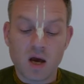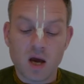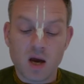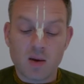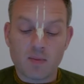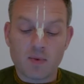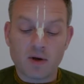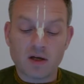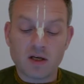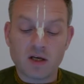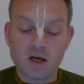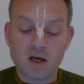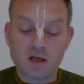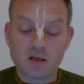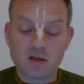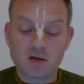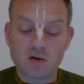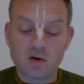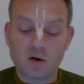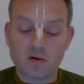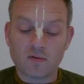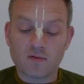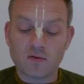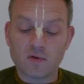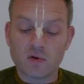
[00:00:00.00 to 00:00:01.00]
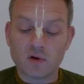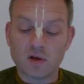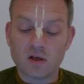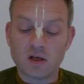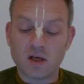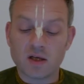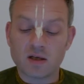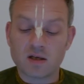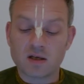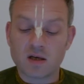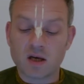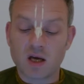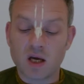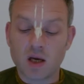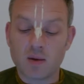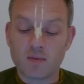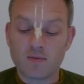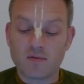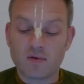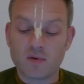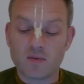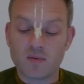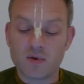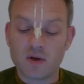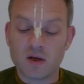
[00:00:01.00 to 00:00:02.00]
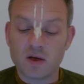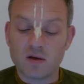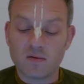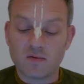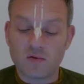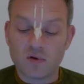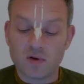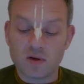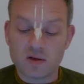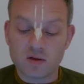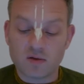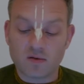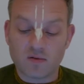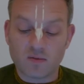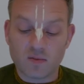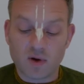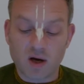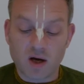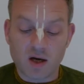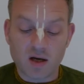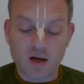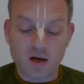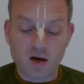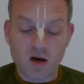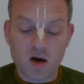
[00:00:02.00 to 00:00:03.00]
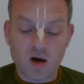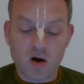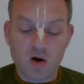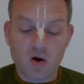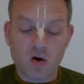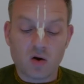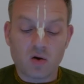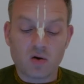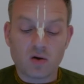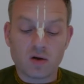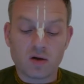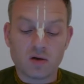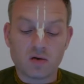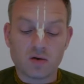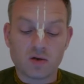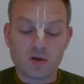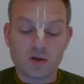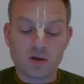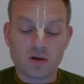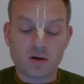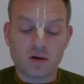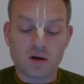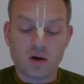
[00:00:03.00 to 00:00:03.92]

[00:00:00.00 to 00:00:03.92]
but he has not fully escaped from the influence of Maya or illusion.